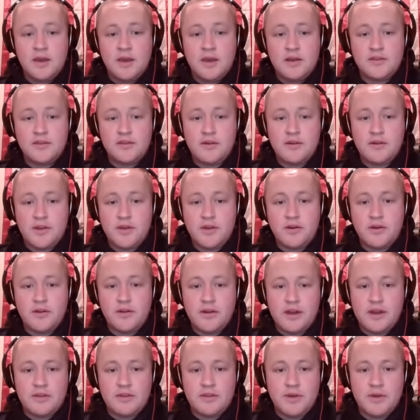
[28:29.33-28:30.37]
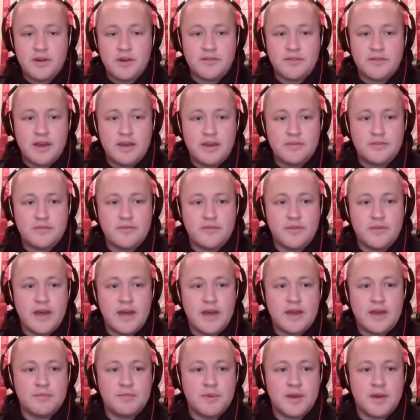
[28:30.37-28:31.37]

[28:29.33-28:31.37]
there's not really a whole lot of better times for that.